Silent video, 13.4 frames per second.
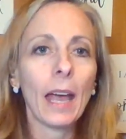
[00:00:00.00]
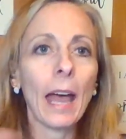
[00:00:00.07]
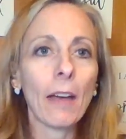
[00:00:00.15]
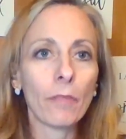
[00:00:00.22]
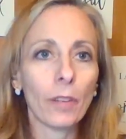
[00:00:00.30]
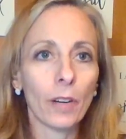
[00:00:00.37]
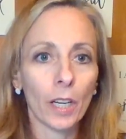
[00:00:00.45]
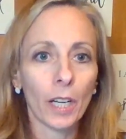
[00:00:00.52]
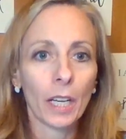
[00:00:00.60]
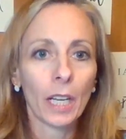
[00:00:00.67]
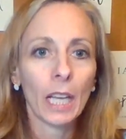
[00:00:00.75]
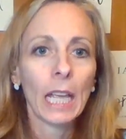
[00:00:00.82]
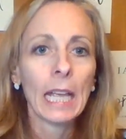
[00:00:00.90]
ever
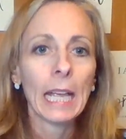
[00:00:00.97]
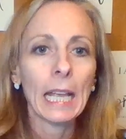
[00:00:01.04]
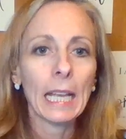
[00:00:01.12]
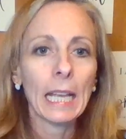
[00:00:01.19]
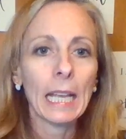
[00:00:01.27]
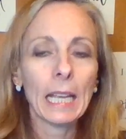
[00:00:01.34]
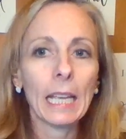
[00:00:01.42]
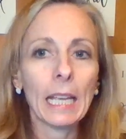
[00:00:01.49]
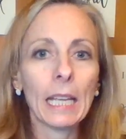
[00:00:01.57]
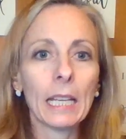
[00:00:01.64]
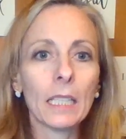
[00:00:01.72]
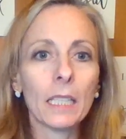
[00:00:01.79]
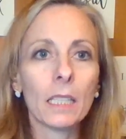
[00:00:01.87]

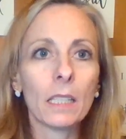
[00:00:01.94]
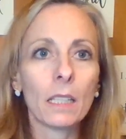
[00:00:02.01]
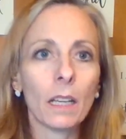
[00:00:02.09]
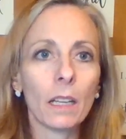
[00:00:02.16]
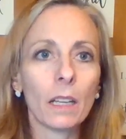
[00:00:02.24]
is